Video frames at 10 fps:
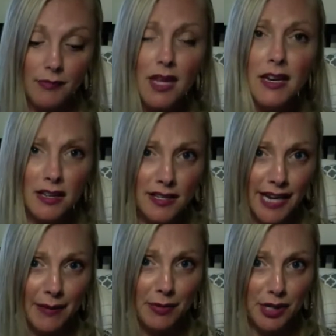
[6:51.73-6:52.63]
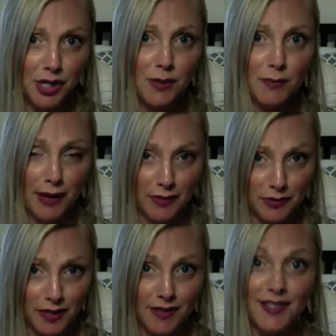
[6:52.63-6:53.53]
and establish
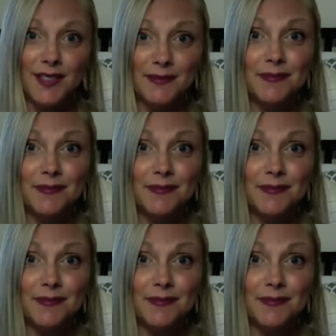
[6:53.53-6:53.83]
boundaries.